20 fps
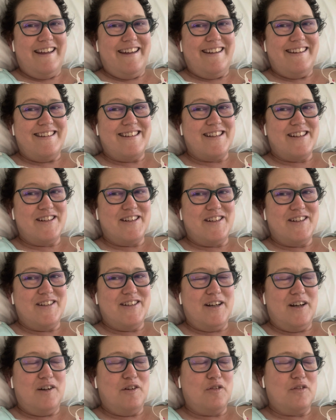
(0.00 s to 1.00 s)
So
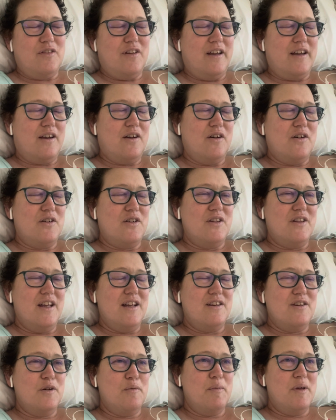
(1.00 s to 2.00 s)
I was like, oh, did
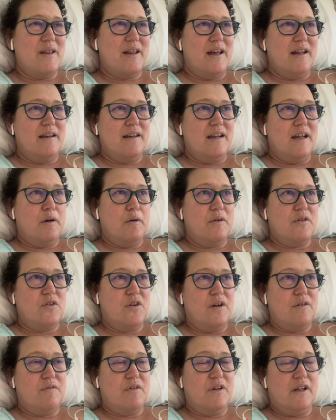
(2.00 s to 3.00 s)
they tell me that? And now I
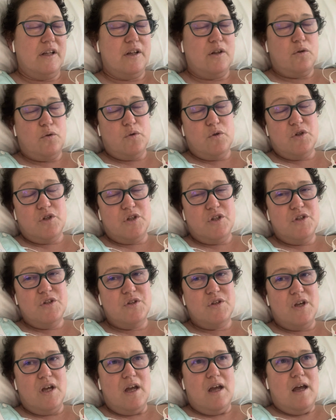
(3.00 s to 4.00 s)
start feeling
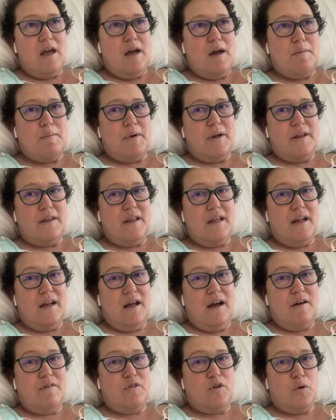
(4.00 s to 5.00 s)
nauseous. But then
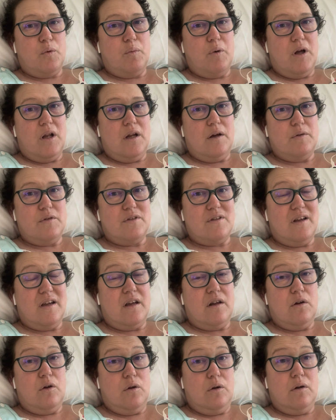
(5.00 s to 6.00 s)
after a while I was
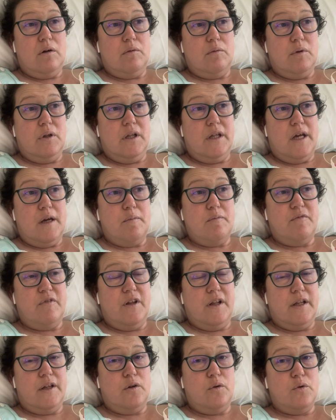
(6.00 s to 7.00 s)
like, no, I really am
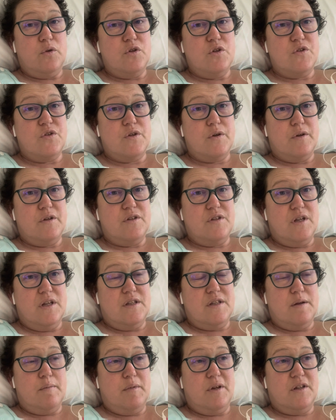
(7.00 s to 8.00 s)
feeling nauseous. So I
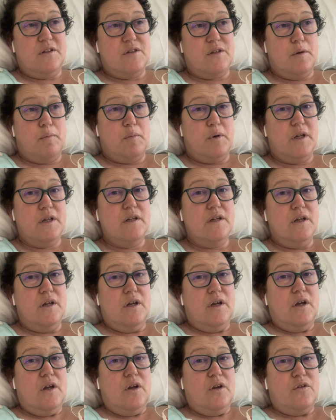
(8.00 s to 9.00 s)
said something to someone.
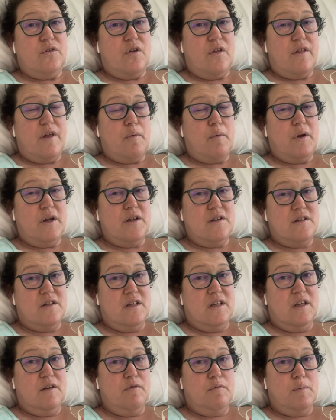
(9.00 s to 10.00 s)
So they went to
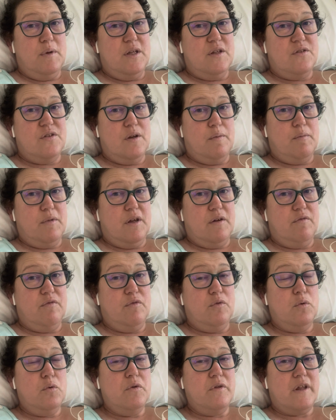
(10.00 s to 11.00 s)
give me something
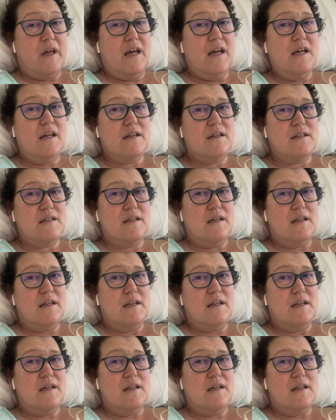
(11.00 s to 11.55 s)
for that.